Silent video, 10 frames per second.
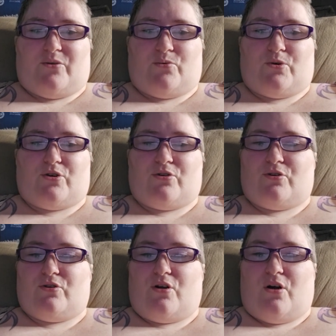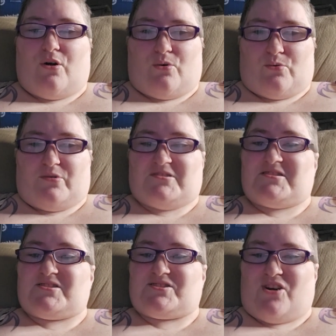it were her own
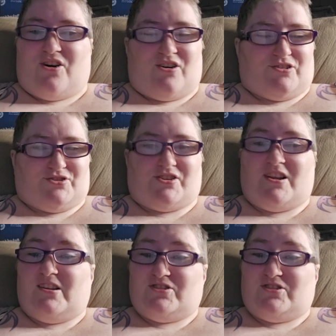songs